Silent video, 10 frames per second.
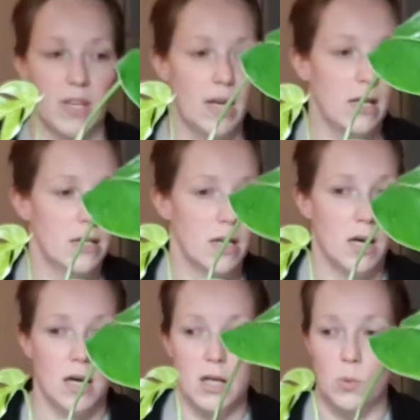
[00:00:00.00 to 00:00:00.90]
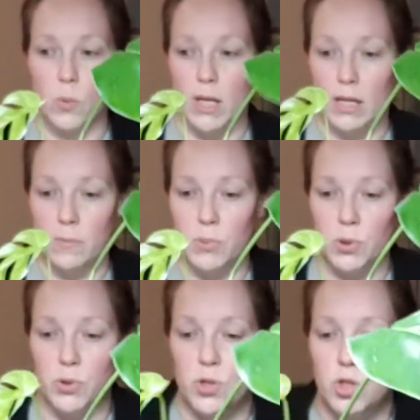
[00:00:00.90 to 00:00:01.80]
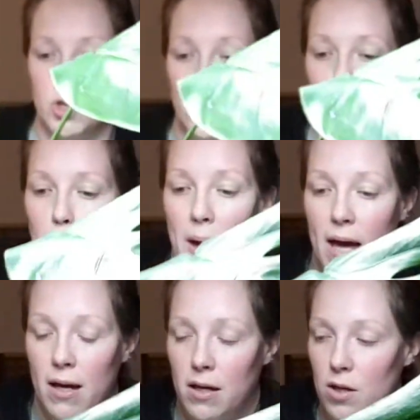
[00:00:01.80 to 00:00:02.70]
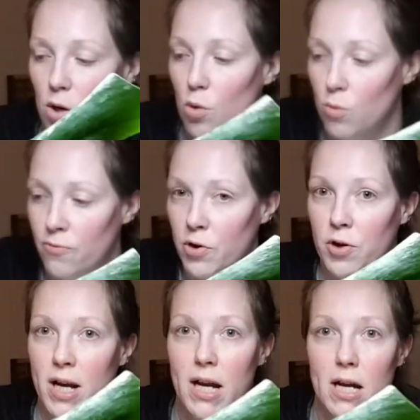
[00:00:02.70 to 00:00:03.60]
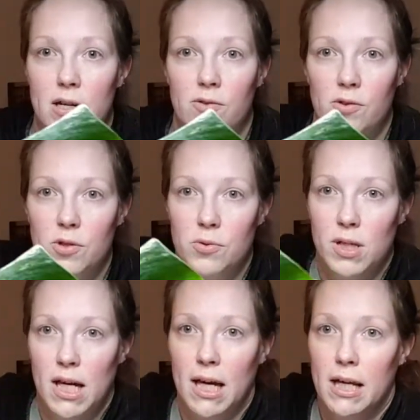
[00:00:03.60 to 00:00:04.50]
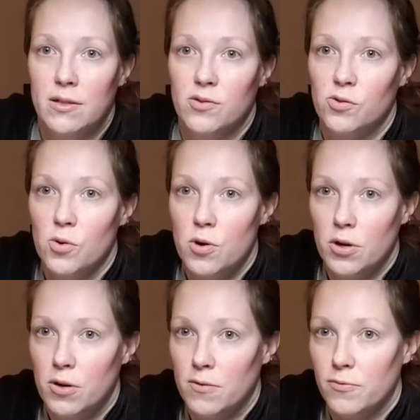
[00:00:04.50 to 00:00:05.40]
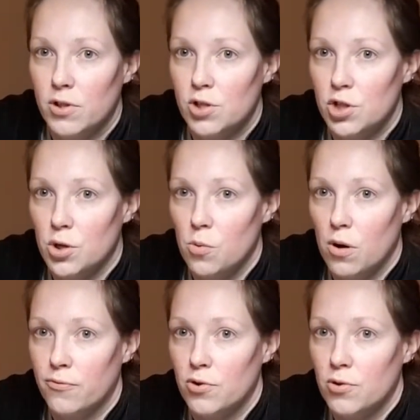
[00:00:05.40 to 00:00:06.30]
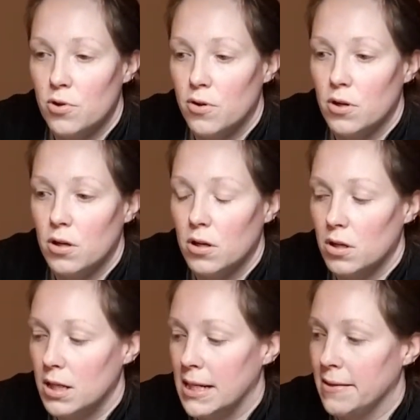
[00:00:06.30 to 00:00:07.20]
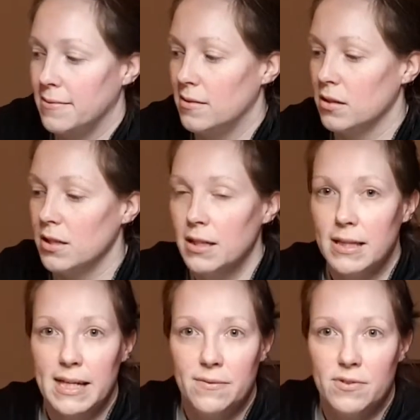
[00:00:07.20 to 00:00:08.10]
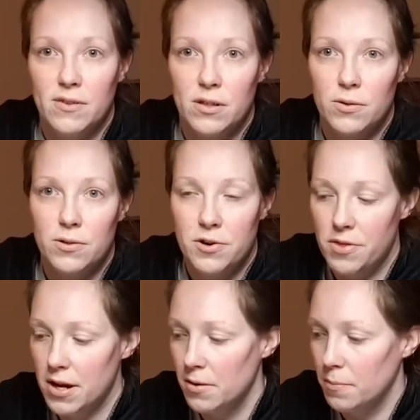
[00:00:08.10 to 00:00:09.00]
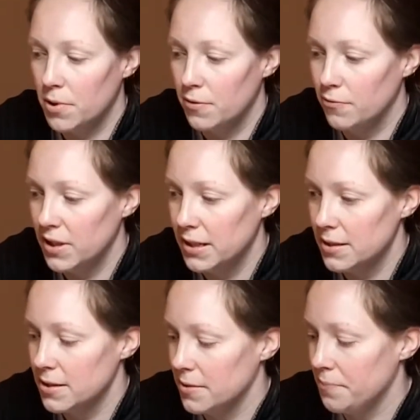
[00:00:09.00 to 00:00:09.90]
And I will put you back over here so you can sort of show off your nice looking leaves in the corner there. Perfect.